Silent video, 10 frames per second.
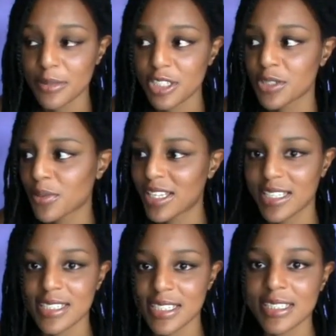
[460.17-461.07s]
which is why
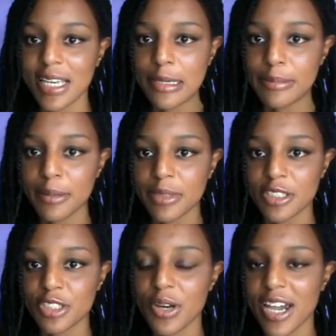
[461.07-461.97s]
this is late, but I'm
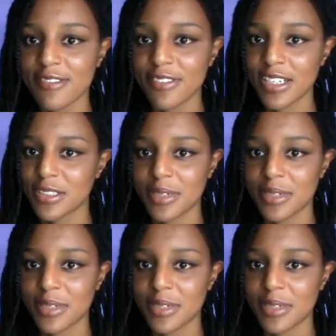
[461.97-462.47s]
going to try and find